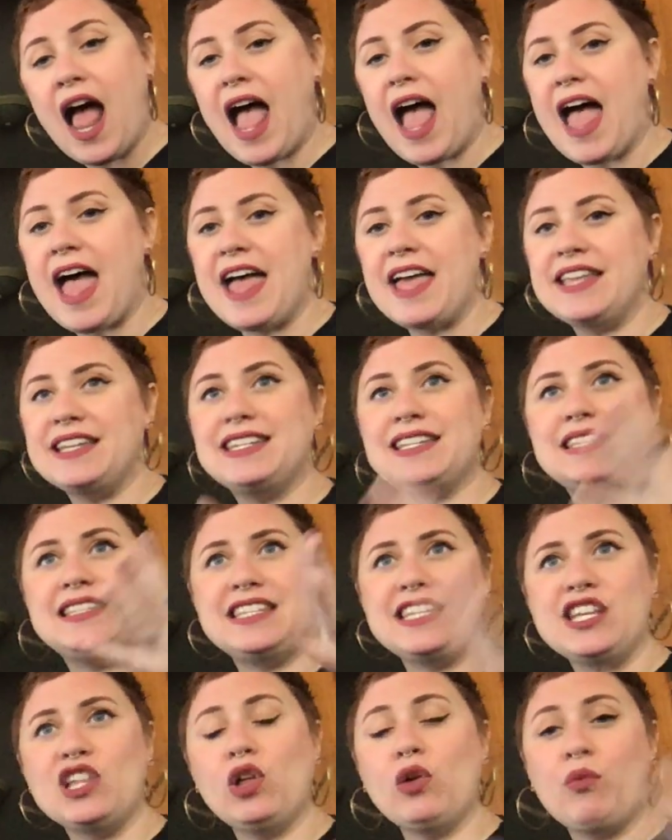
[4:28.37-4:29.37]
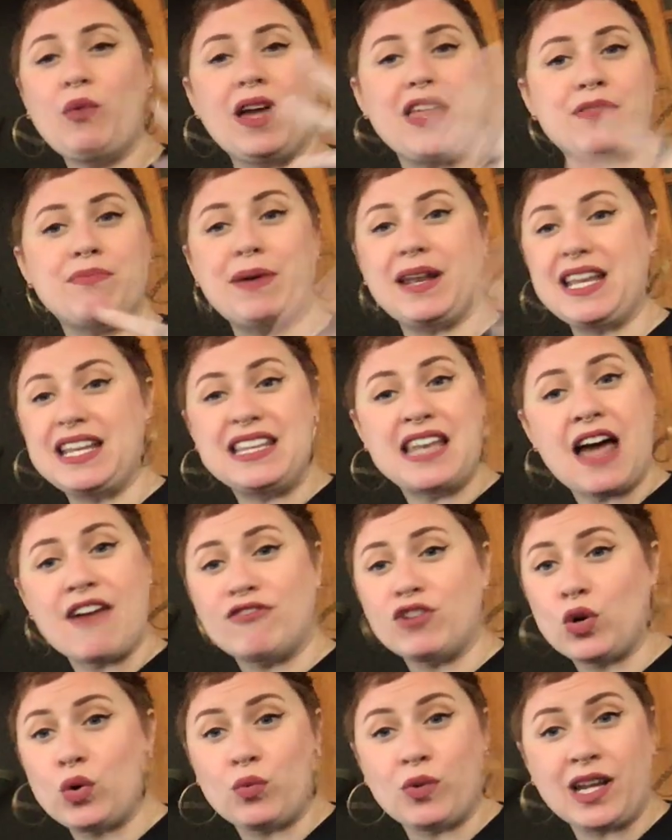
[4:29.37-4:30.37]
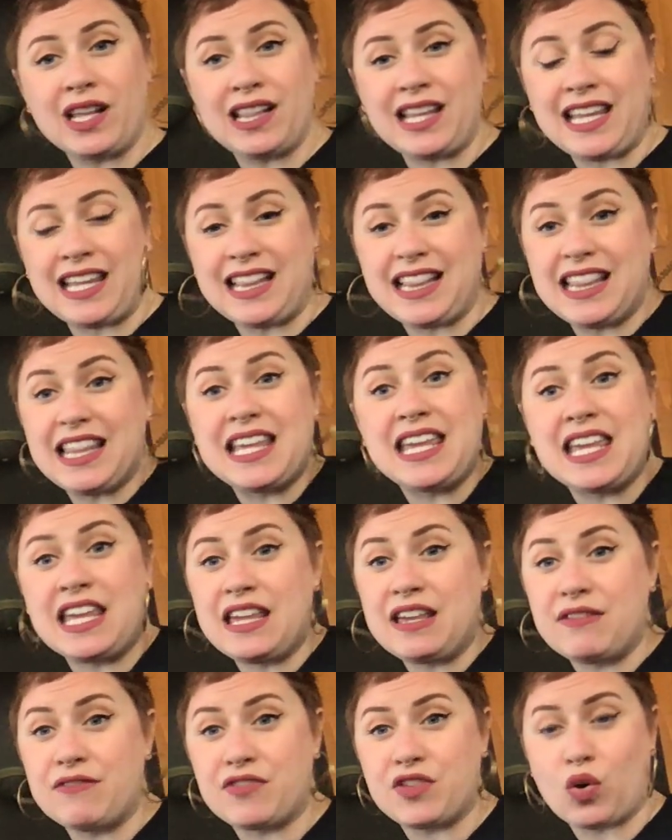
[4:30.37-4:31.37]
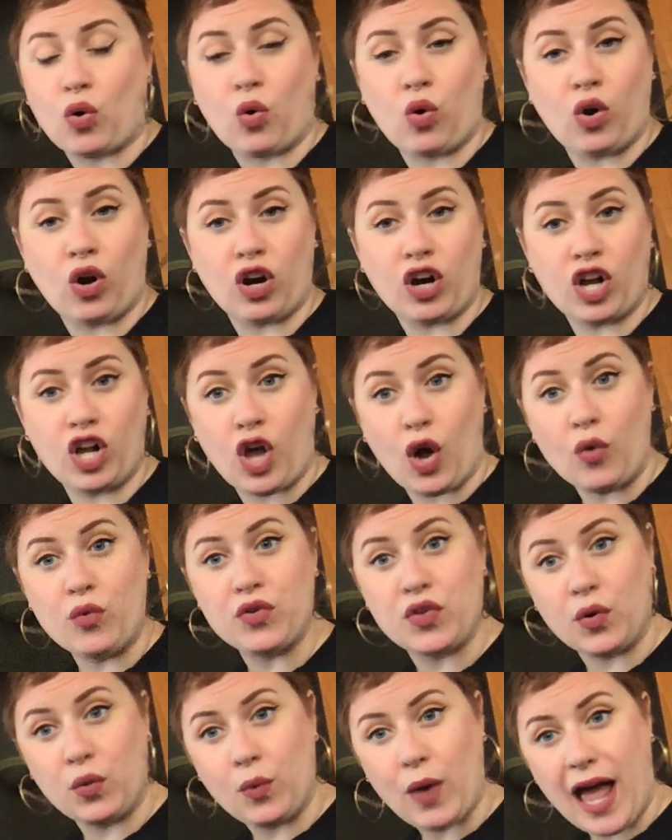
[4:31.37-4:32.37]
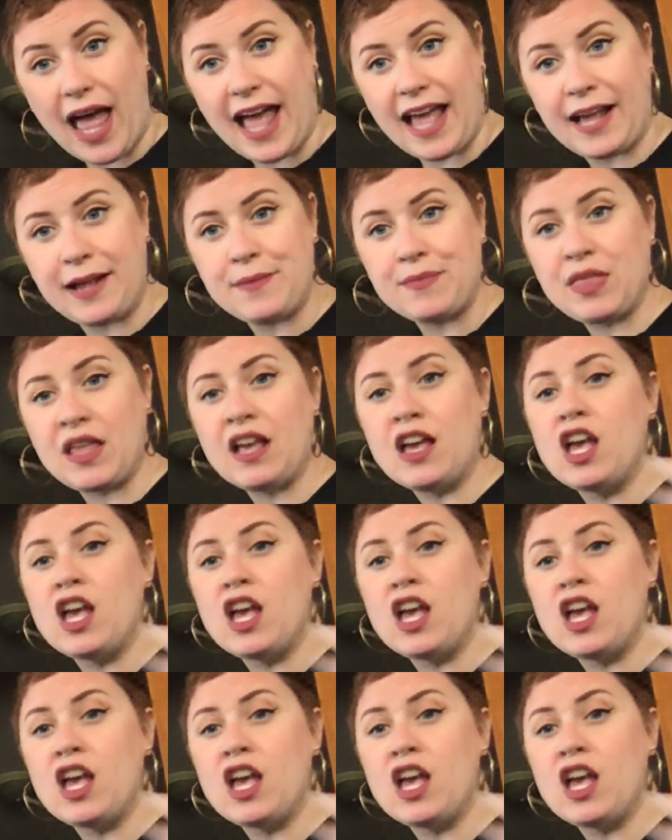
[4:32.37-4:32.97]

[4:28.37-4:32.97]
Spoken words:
and deal with, but it never really leaves or goes away.